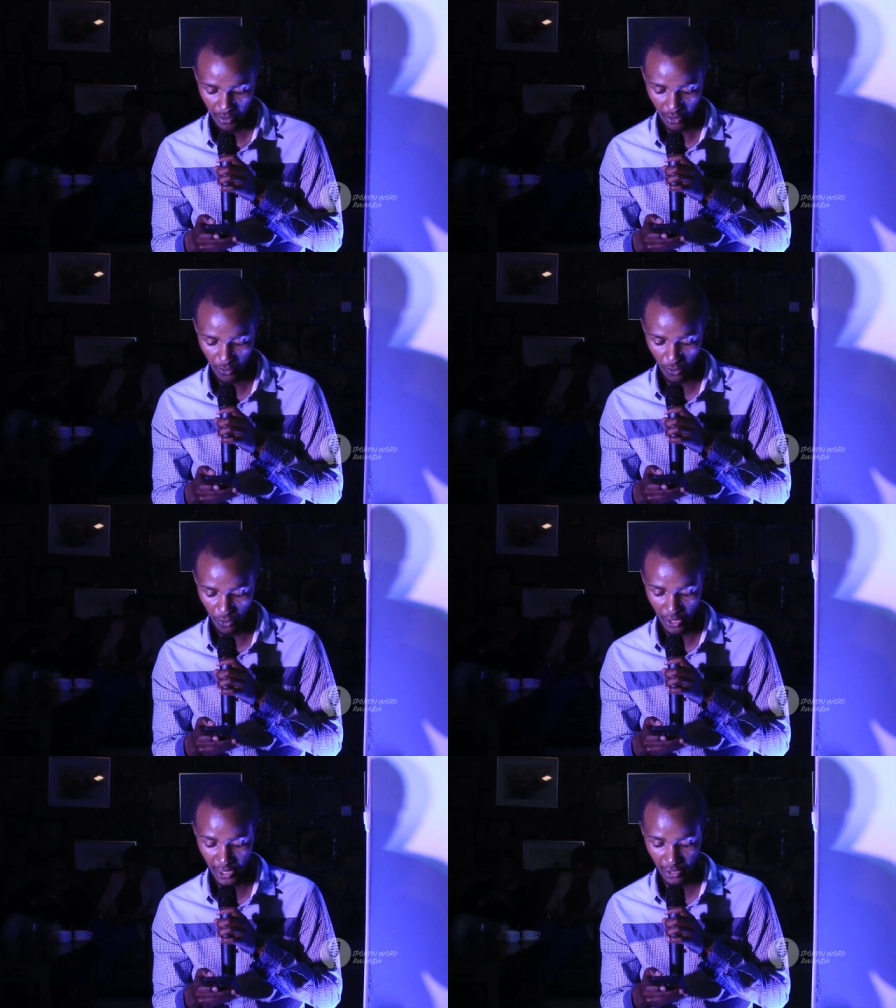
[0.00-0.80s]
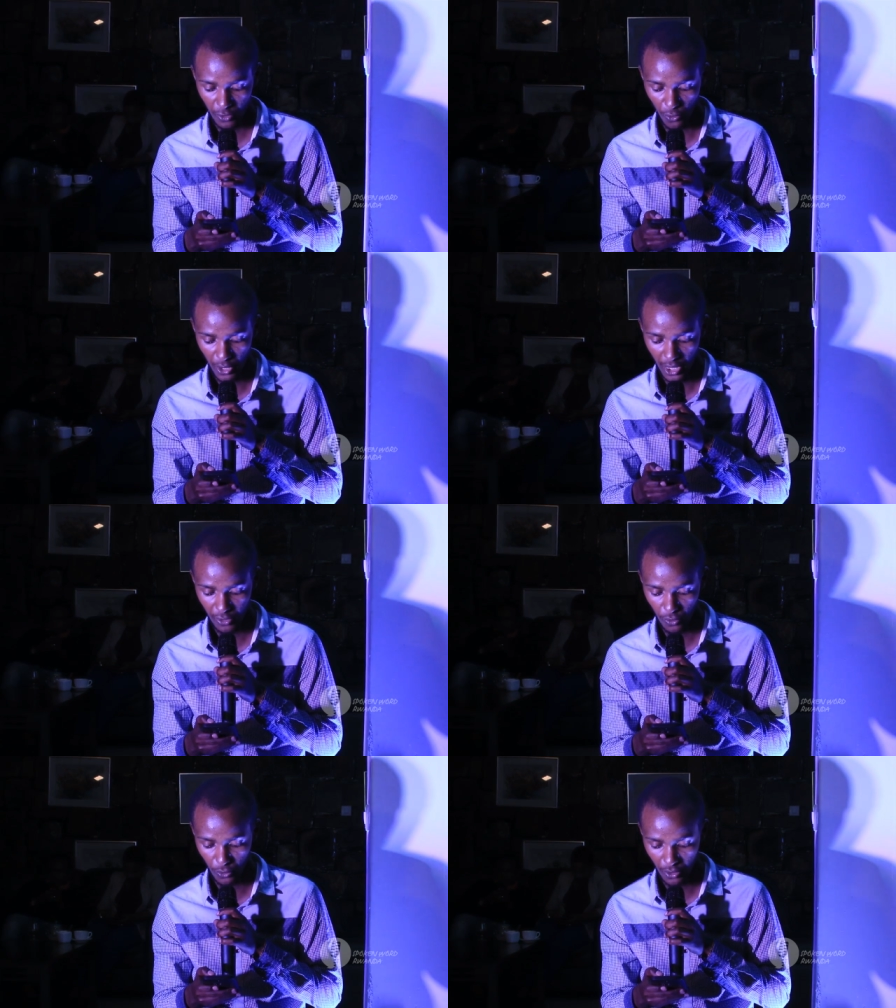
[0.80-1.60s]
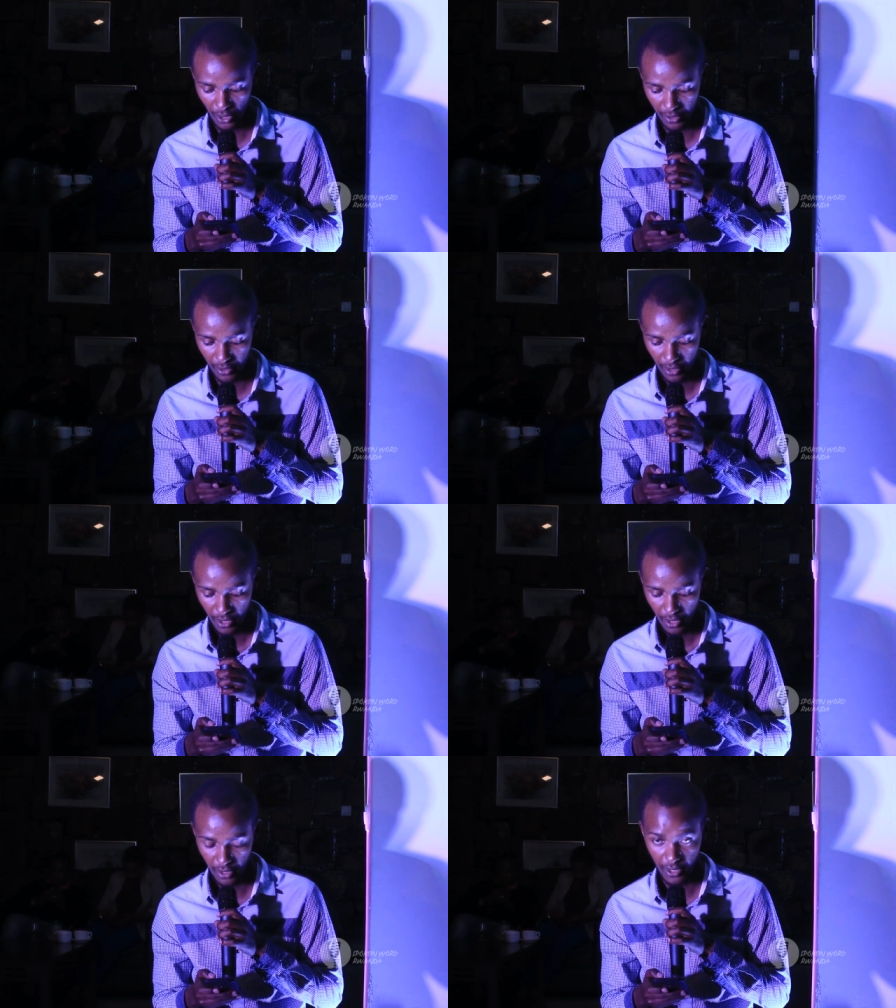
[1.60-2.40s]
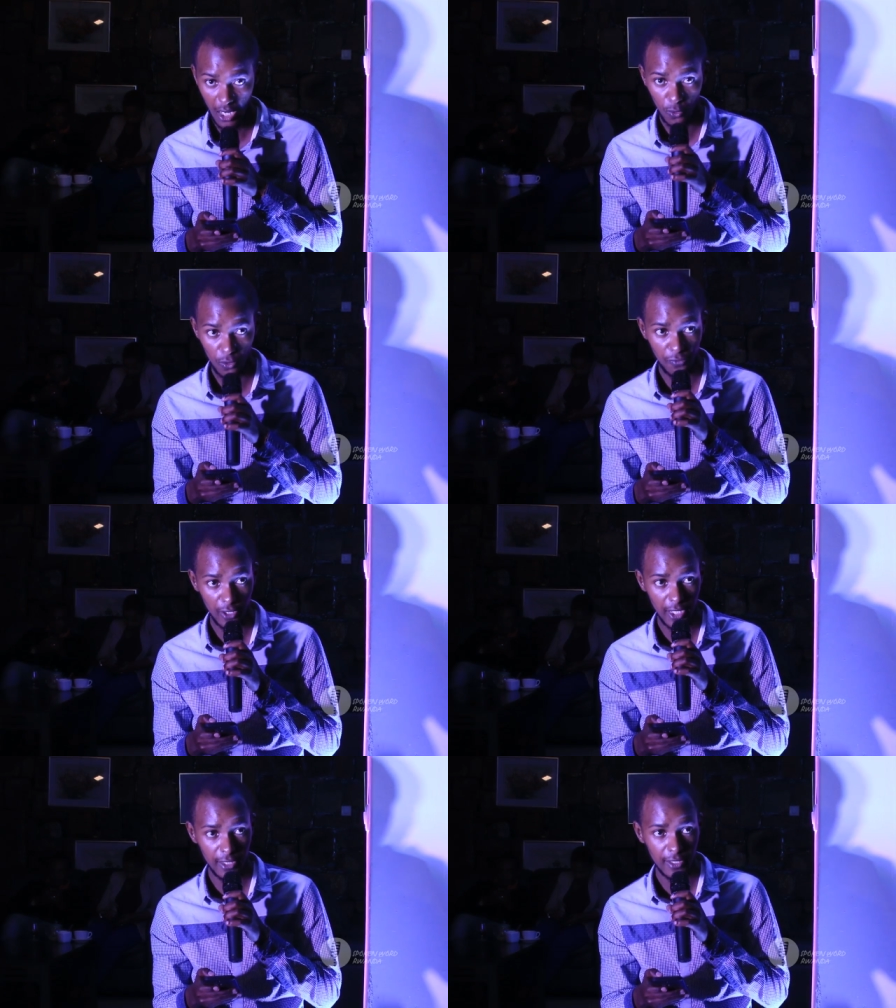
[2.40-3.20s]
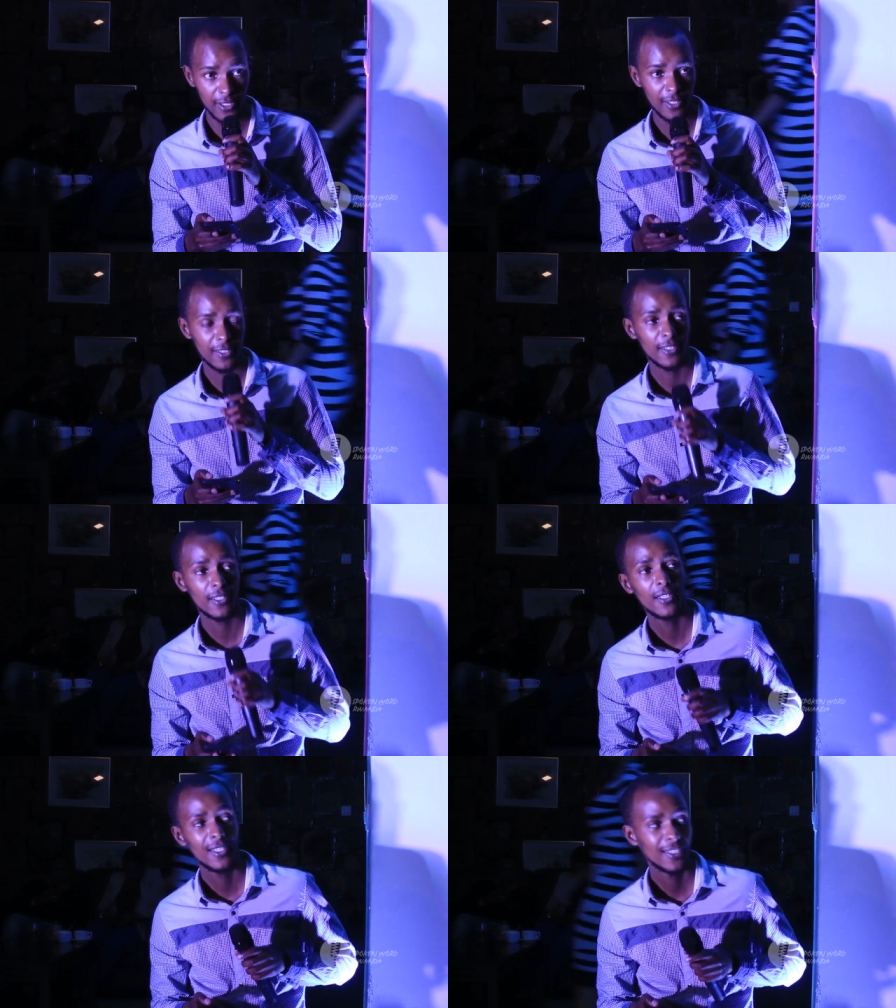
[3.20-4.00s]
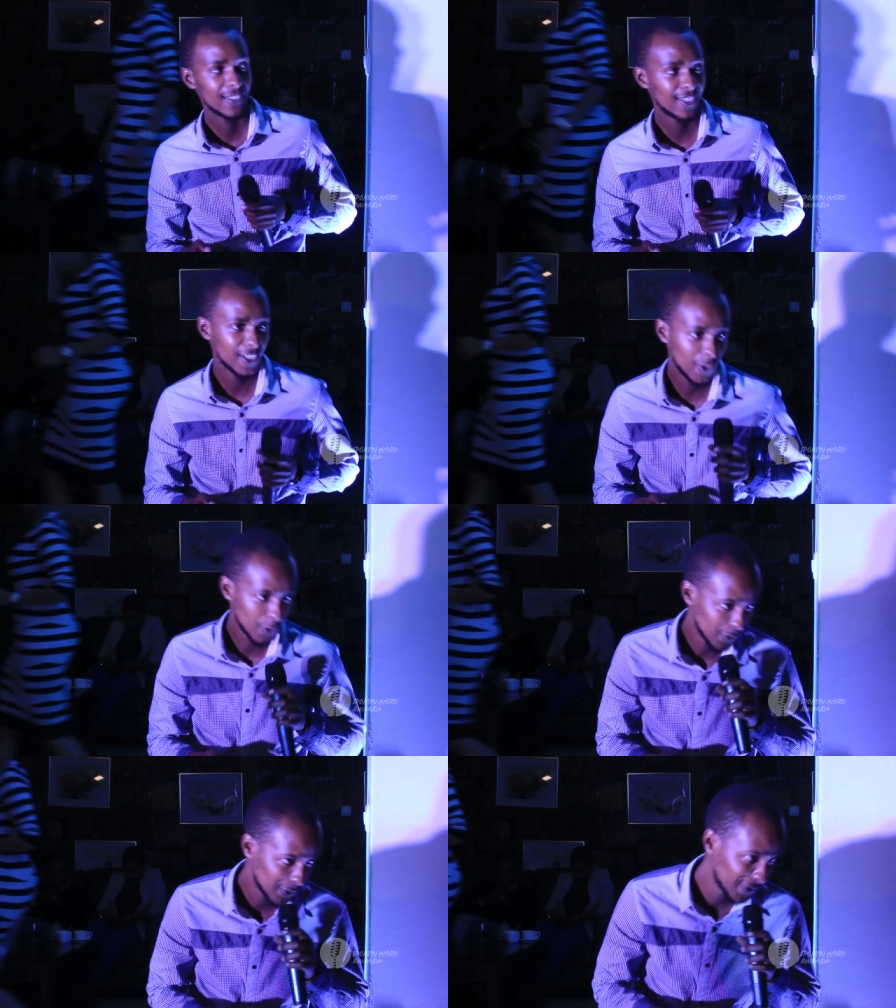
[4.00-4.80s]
that all history has taught us is how to forget. Thank you.